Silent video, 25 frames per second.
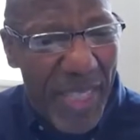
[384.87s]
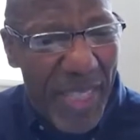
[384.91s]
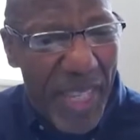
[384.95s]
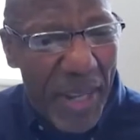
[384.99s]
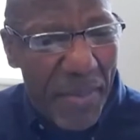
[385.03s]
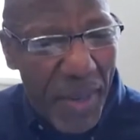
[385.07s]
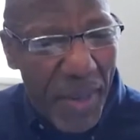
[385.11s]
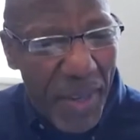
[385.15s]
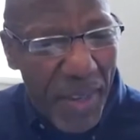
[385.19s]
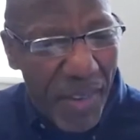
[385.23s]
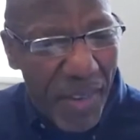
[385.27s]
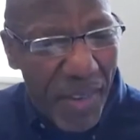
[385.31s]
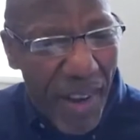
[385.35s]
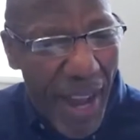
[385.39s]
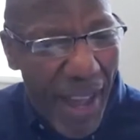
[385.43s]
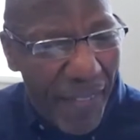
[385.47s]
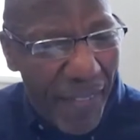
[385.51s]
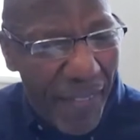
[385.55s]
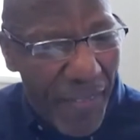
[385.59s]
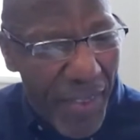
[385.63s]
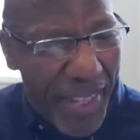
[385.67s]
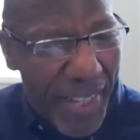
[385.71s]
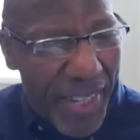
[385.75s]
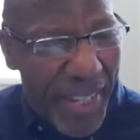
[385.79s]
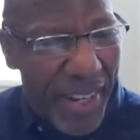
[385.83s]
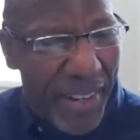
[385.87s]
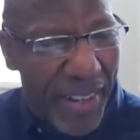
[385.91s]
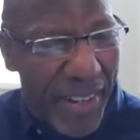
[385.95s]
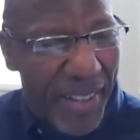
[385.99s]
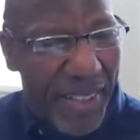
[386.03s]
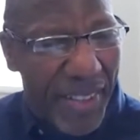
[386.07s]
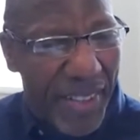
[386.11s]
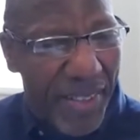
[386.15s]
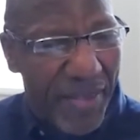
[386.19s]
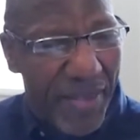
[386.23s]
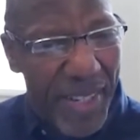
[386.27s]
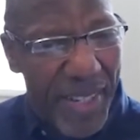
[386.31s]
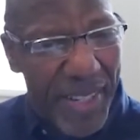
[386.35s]
demographic
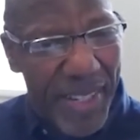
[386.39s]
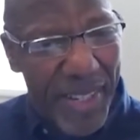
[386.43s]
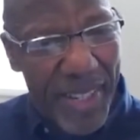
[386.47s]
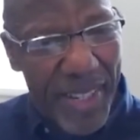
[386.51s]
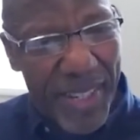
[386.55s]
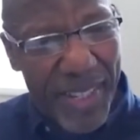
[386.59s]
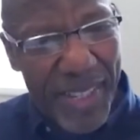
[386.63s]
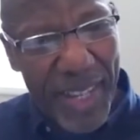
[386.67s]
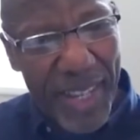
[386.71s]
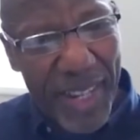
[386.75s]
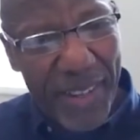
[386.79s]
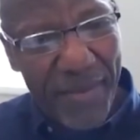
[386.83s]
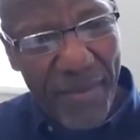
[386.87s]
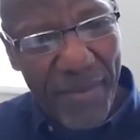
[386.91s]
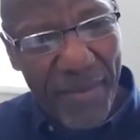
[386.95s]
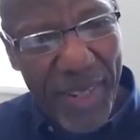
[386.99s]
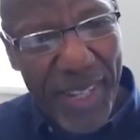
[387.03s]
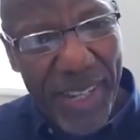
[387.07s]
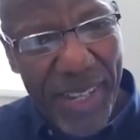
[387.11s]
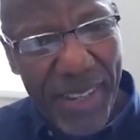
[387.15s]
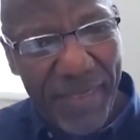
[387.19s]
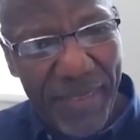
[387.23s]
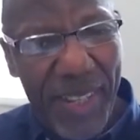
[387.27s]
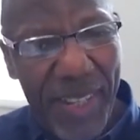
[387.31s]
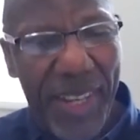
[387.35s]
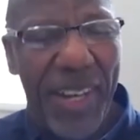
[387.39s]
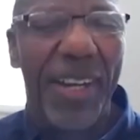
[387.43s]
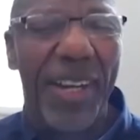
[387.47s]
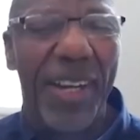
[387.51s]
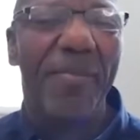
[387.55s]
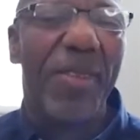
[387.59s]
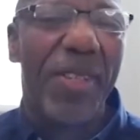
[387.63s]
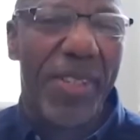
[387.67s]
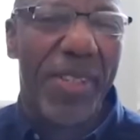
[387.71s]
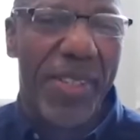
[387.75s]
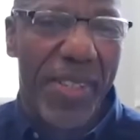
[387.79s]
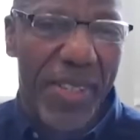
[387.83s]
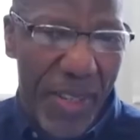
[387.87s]
characteristics that we have
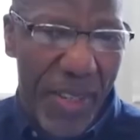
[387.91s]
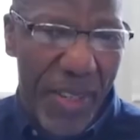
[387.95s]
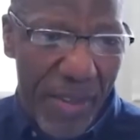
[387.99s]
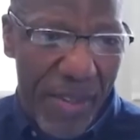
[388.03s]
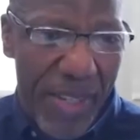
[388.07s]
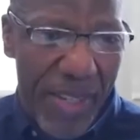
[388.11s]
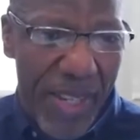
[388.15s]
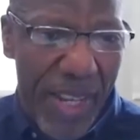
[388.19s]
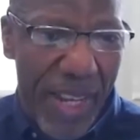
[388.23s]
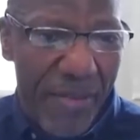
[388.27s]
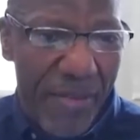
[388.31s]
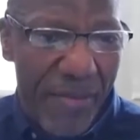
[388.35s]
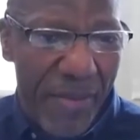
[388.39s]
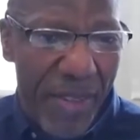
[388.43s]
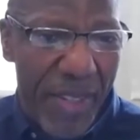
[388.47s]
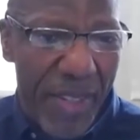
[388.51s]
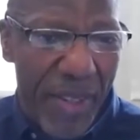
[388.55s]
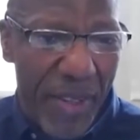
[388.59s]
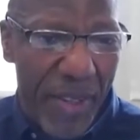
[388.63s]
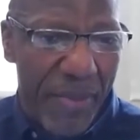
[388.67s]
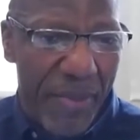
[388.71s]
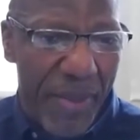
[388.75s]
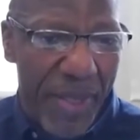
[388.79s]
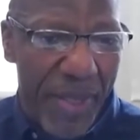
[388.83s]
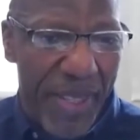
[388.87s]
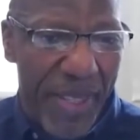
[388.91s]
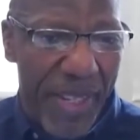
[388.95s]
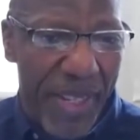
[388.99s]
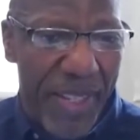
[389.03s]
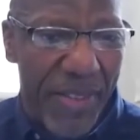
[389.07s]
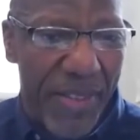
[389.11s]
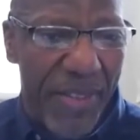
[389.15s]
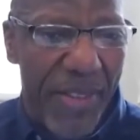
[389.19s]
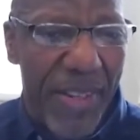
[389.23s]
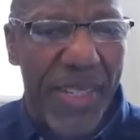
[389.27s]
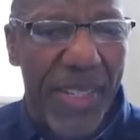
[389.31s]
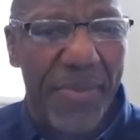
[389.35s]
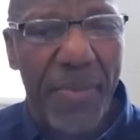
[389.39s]
come to associate with urban
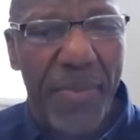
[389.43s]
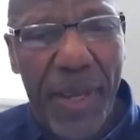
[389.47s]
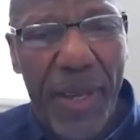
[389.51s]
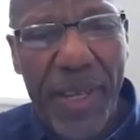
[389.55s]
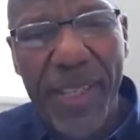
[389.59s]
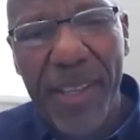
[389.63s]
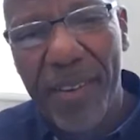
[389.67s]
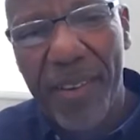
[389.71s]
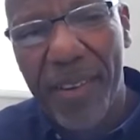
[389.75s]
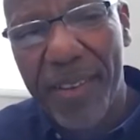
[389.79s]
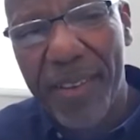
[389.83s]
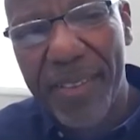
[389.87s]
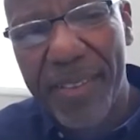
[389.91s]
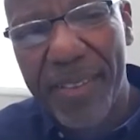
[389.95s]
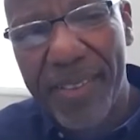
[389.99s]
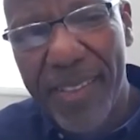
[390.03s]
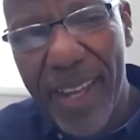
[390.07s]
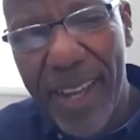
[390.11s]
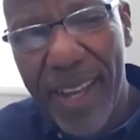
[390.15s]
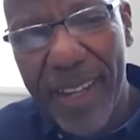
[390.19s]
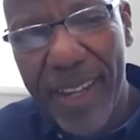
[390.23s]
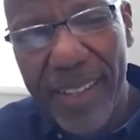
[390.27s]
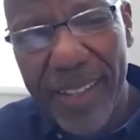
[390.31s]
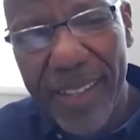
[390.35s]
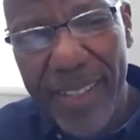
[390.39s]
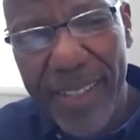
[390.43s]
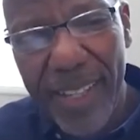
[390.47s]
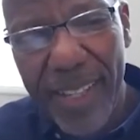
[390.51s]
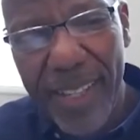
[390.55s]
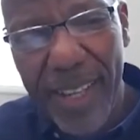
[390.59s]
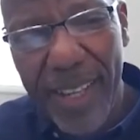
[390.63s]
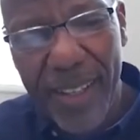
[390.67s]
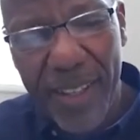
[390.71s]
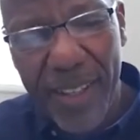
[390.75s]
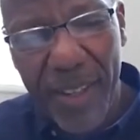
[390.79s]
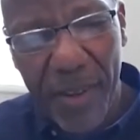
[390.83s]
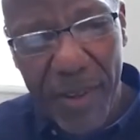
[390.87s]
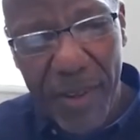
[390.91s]
districts but are not uh,